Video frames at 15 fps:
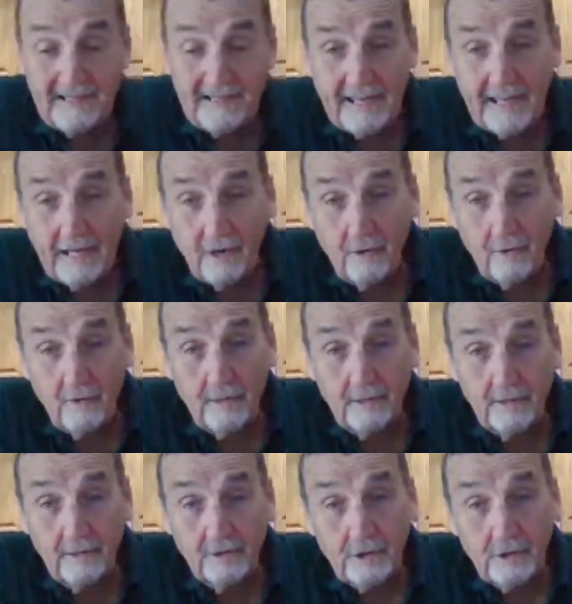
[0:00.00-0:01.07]
now in
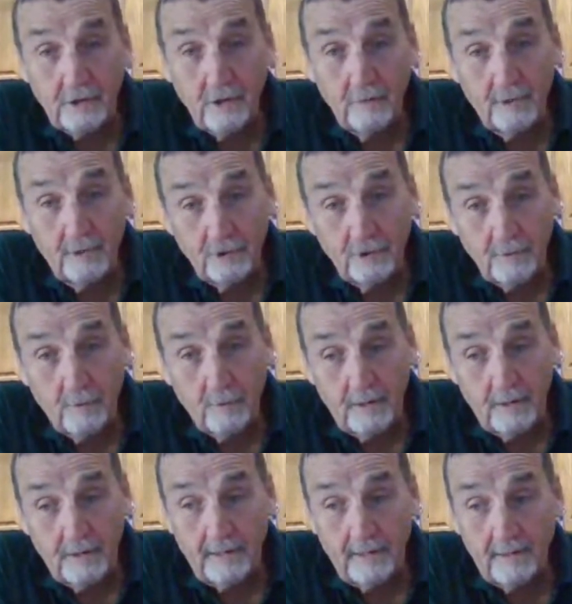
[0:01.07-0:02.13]
a slow motion
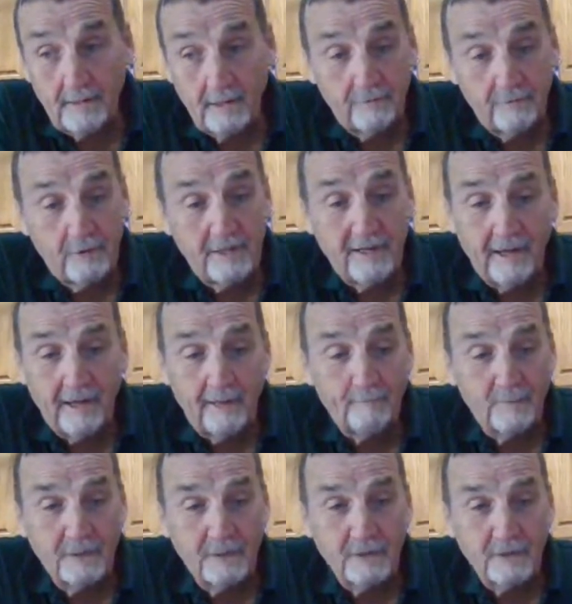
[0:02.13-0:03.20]
way nothing
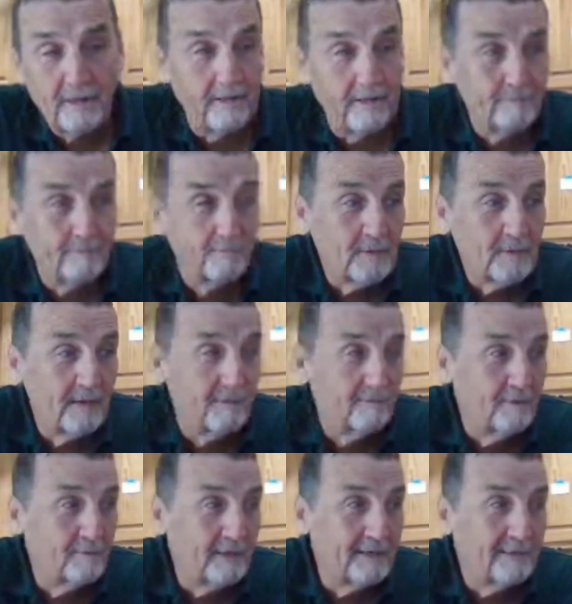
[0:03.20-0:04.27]
happens like
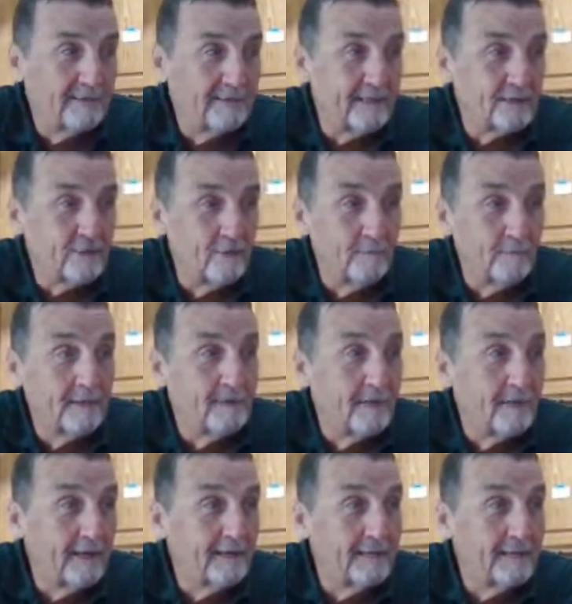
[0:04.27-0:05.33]
everybody thinks oh my
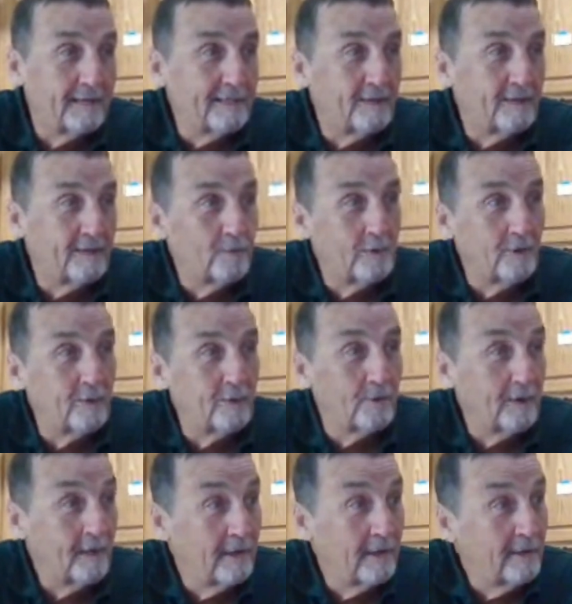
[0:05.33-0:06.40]
god the end of the world
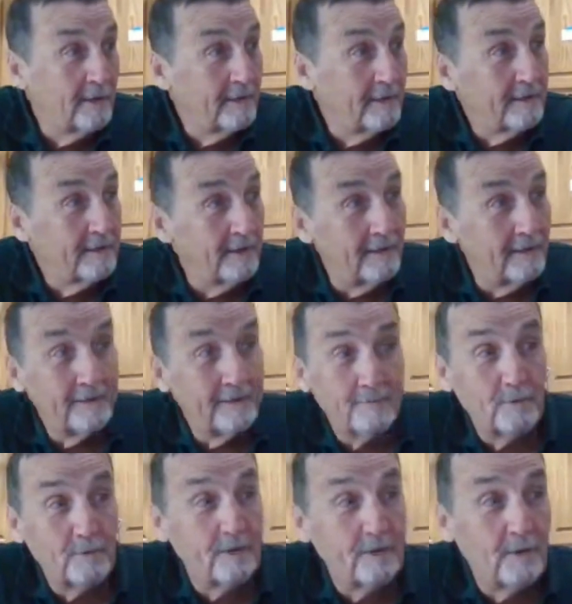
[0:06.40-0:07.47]
uh,
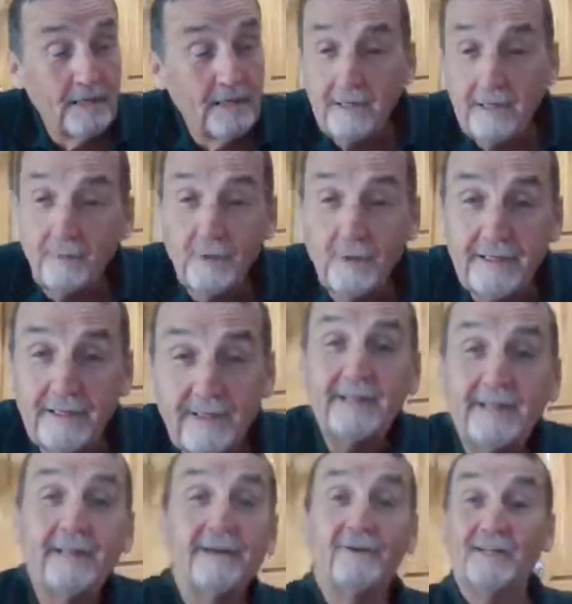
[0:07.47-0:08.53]
we're going to wake up one day
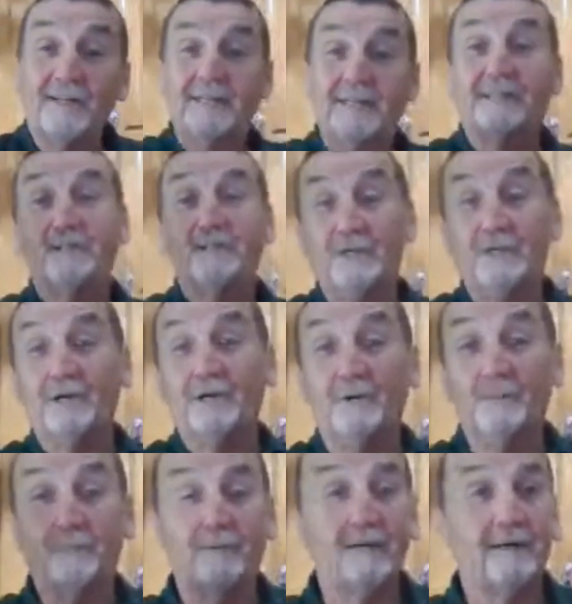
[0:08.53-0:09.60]
and here it is you know
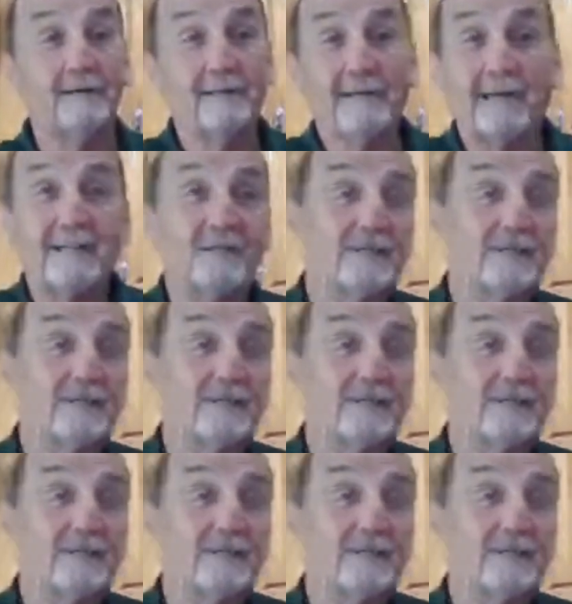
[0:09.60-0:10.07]
but that's